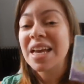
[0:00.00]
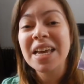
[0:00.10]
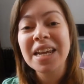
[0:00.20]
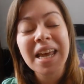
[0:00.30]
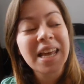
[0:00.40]

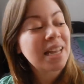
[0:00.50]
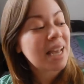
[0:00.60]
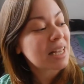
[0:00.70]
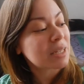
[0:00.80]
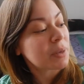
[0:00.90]
in any
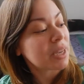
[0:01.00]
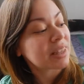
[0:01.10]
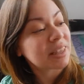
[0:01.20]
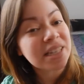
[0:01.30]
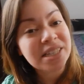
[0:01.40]
aspect,
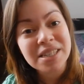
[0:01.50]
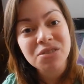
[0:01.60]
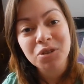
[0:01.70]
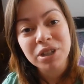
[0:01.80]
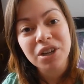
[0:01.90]
this is
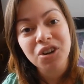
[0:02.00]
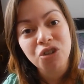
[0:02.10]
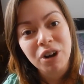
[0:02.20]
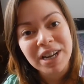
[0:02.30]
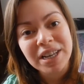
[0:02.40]
really a
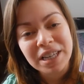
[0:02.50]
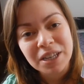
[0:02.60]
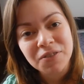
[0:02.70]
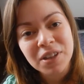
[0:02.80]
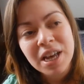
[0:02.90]
great
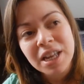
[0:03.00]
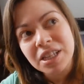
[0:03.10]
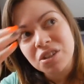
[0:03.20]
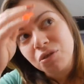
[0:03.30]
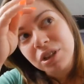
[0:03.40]
gift.
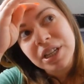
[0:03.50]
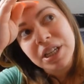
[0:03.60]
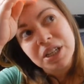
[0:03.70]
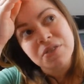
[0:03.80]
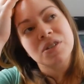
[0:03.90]
This really
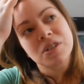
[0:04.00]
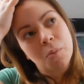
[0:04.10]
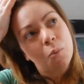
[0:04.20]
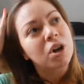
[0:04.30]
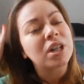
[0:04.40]
gives
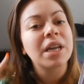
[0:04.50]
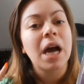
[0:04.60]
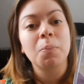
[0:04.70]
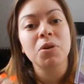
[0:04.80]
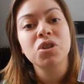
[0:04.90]
someone the
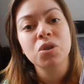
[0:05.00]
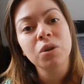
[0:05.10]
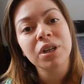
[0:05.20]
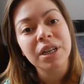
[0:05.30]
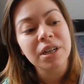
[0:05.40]

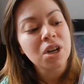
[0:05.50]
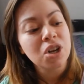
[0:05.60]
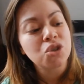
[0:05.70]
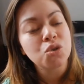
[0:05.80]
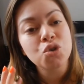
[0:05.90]
opportunity
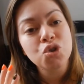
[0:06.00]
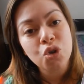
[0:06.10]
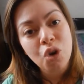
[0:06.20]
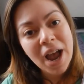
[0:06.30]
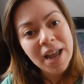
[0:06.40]
to
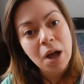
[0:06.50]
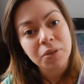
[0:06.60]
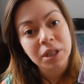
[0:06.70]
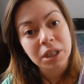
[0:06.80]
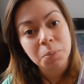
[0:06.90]
try
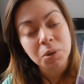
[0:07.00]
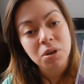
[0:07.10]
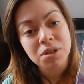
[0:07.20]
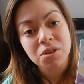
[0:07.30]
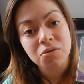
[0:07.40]
out the lip
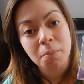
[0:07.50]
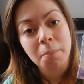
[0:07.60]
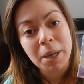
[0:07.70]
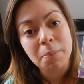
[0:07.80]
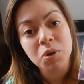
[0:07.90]
glosses from
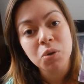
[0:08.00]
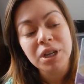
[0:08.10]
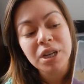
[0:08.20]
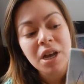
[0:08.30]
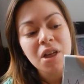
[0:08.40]
Bite
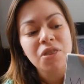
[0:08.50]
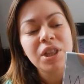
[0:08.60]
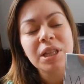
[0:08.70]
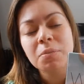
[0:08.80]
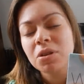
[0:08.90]
Beauty.
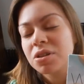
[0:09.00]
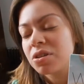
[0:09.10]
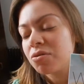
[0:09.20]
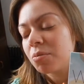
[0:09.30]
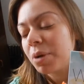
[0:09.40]
The lip
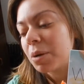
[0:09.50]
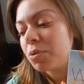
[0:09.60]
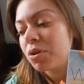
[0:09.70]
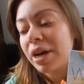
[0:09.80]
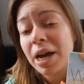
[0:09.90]
glosses from Bite
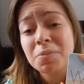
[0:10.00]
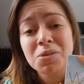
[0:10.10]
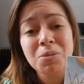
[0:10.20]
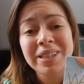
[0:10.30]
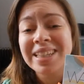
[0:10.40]
Beauty, I
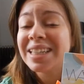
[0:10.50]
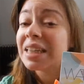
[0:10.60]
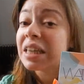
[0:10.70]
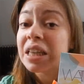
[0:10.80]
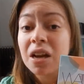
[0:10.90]
absolutely
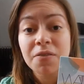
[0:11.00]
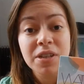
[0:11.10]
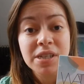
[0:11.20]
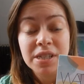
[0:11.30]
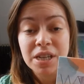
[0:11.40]
love
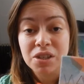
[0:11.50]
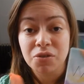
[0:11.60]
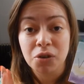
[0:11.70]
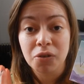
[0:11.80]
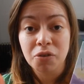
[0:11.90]
these things.
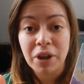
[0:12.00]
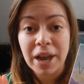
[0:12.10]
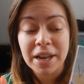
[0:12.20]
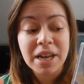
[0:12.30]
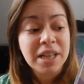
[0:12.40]
If you're a
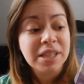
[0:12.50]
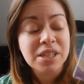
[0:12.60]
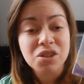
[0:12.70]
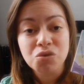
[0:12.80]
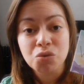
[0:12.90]
fan,
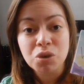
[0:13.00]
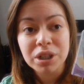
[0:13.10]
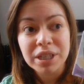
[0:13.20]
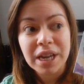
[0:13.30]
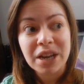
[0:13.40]
this is
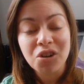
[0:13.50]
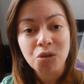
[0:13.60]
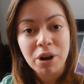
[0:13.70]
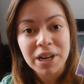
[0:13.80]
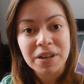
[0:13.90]
really a
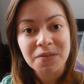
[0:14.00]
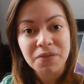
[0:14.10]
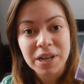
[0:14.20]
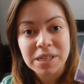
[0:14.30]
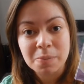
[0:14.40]
great
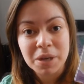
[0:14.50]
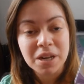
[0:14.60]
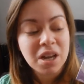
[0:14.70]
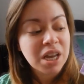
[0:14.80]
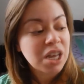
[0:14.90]

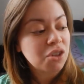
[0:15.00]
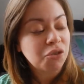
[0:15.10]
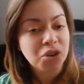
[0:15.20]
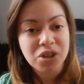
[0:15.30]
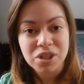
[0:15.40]
investment, either
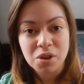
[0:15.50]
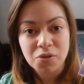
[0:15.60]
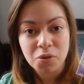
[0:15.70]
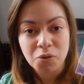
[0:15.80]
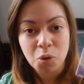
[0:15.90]
for
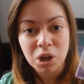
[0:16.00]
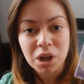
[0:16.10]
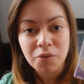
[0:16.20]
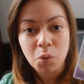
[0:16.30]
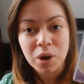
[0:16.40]
yourself or for a
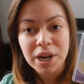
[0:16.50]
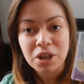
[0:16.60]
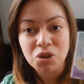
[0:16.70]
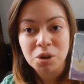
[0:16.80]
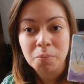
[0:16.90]
loved one.
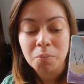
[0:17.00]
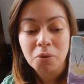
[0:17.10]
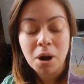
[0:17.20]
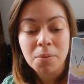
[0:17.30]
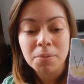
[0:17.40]
And you can
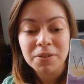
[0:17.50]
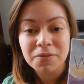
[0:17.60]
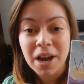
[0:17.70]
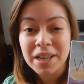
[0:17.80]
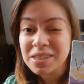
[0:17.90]
probably
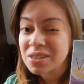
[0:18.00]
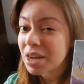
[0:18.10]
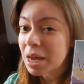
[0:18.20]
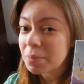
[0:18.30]
find this on